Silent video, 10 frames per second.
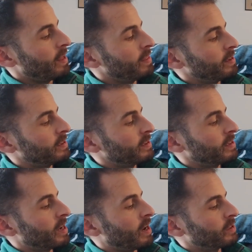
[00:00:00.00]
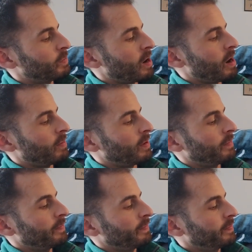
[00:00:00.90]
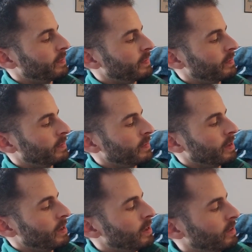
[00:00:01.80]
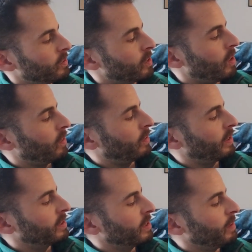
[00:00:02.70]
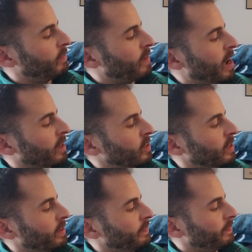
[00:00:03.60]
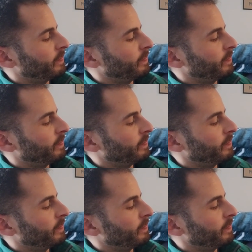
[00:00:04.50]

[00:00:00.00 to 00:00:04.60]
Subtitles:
and this is a dots problem. So let's keep factoring.